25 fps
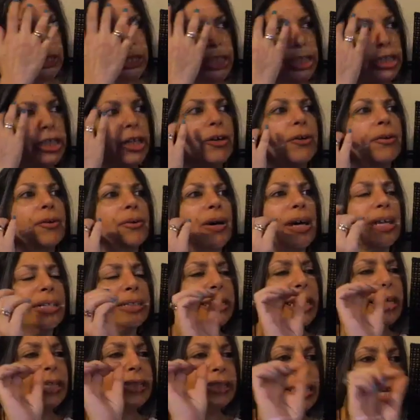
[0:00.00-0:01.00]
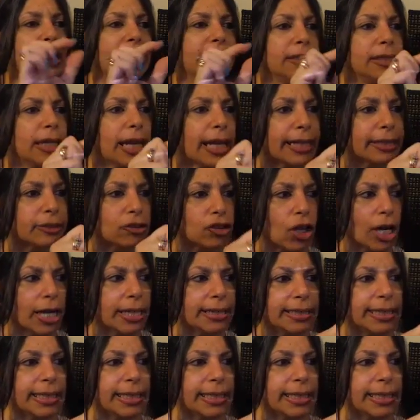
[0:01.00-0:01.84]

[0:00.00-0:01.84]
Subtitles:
you know, and like trying